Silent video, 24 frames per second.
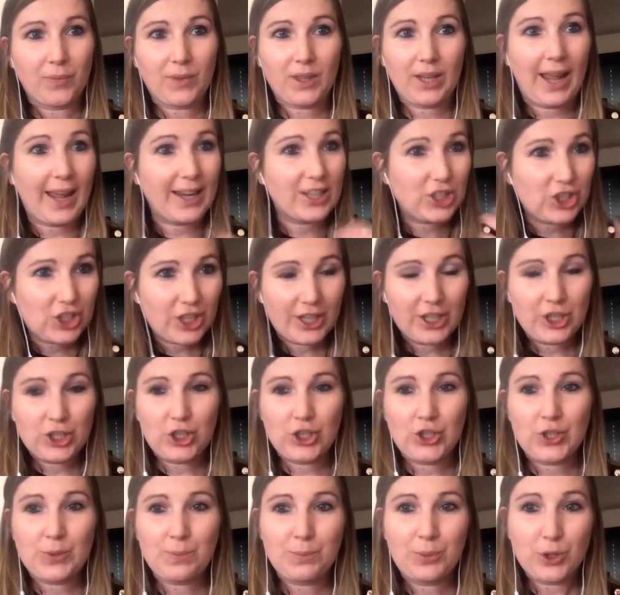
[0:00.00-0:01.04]

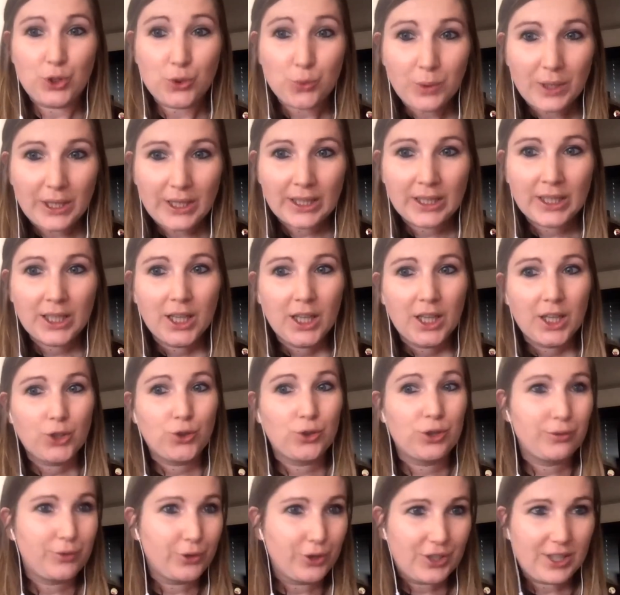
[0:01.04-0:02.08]
exchanges between
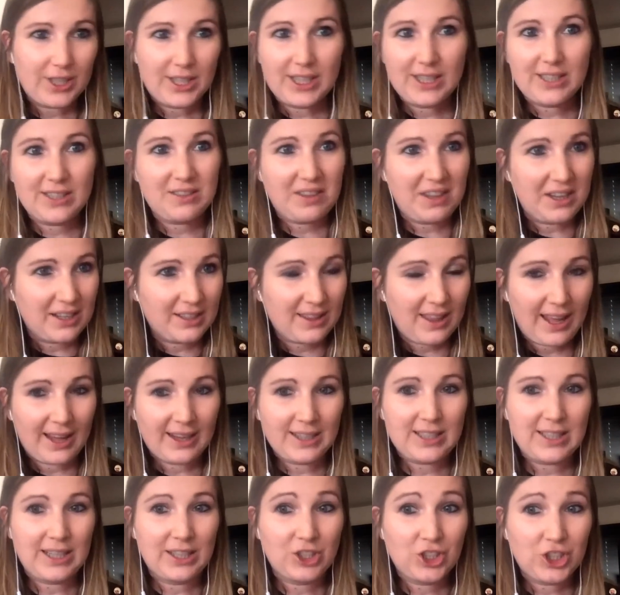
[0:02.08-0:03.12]
universities, think
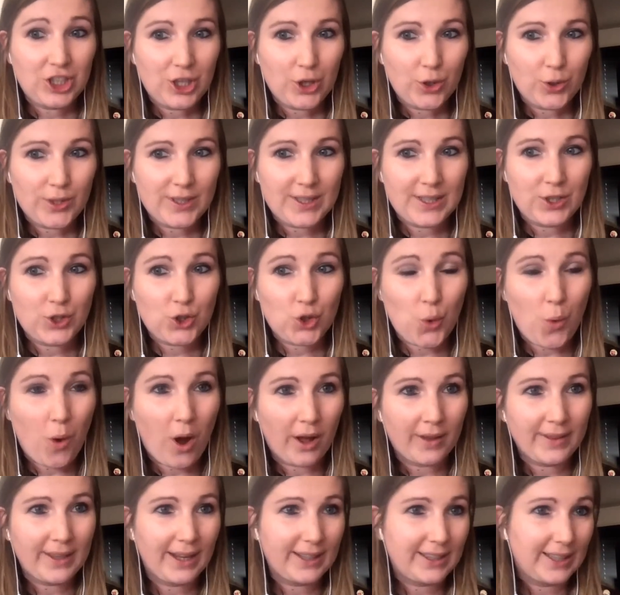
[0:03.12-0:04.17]
tanks, NGOs, and so
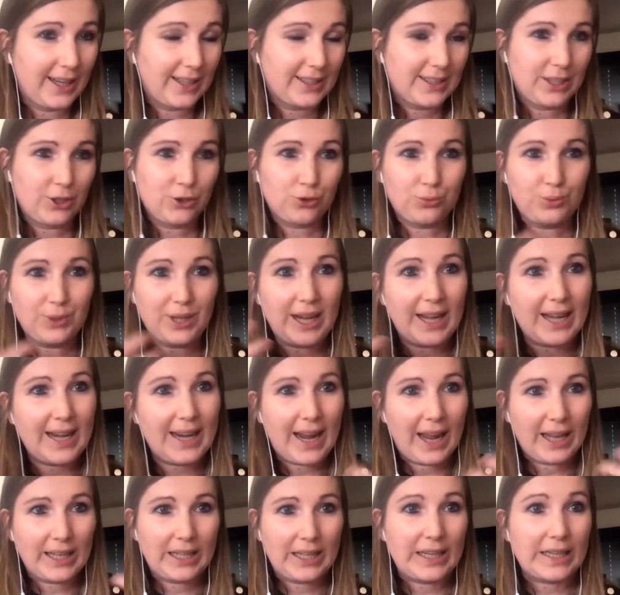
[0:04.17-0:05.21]
on, that can
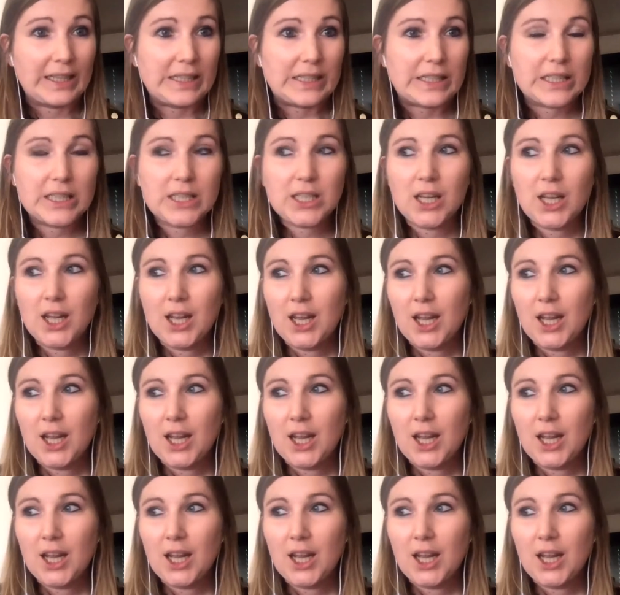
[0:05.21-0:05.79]
really at least